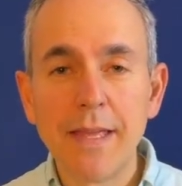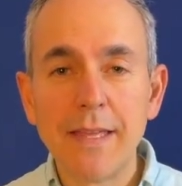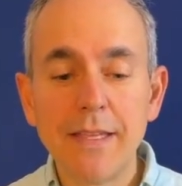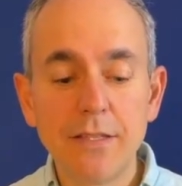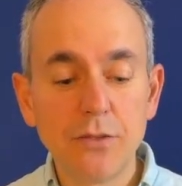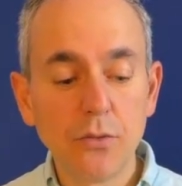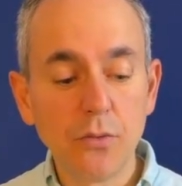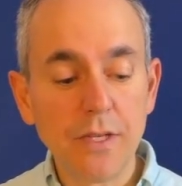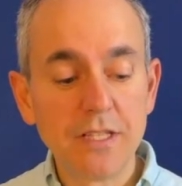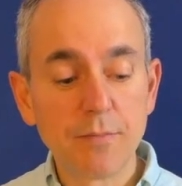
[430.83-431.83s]
is
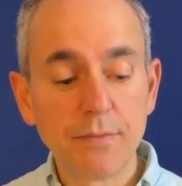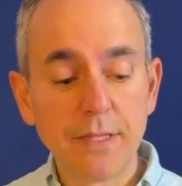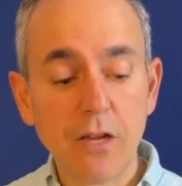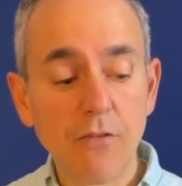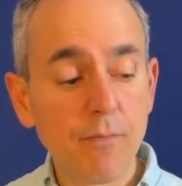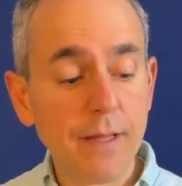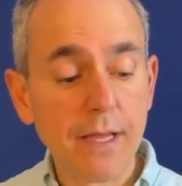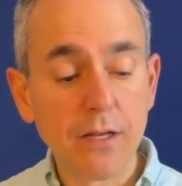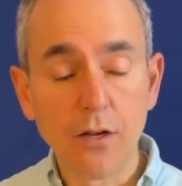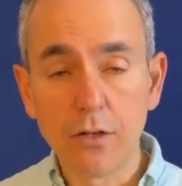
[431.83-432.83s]
to, instead of
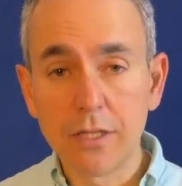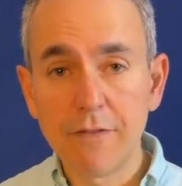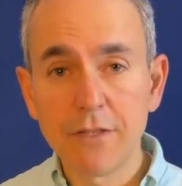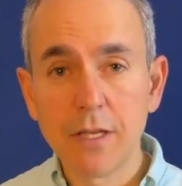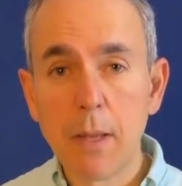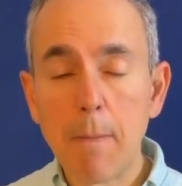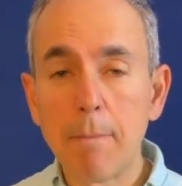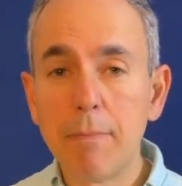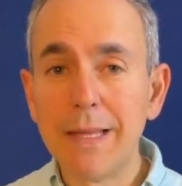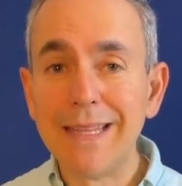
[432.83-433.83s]
playing octaves,
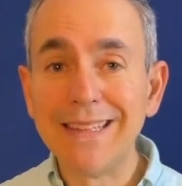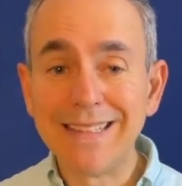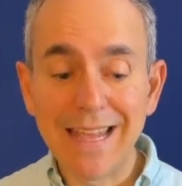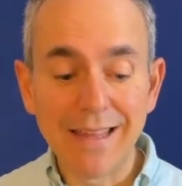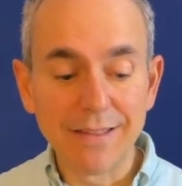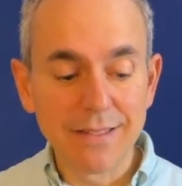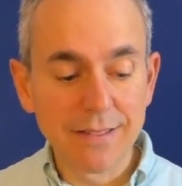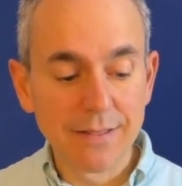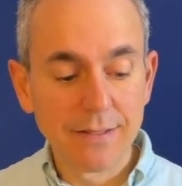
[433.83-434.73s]
playing tenths.